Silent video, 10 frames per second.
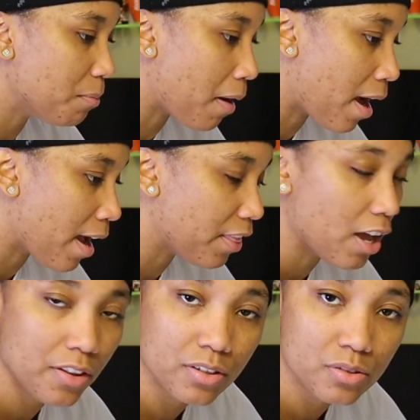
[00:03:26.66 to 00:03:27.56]
to buy the
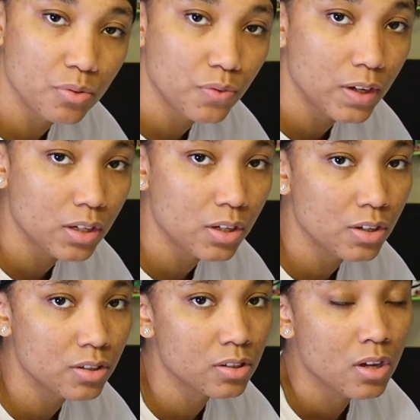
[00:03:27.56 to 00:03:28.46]
other two
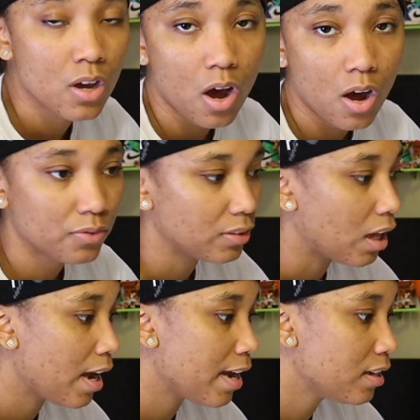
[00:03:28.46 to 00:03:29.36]
figures
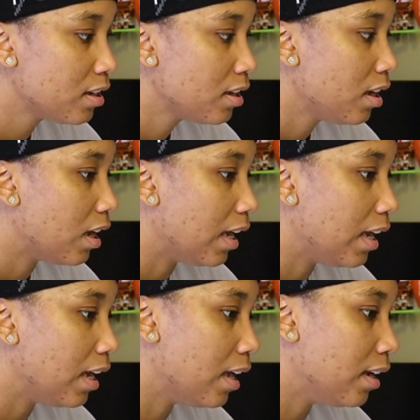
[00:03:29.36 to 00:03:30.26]
offline.
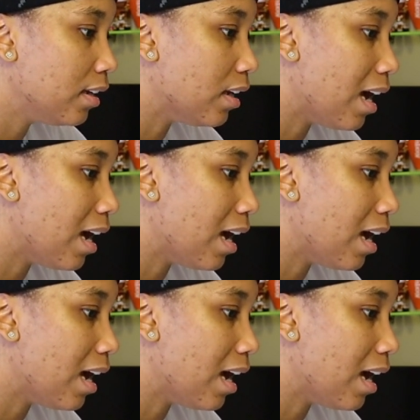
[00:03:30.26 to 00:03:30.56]
And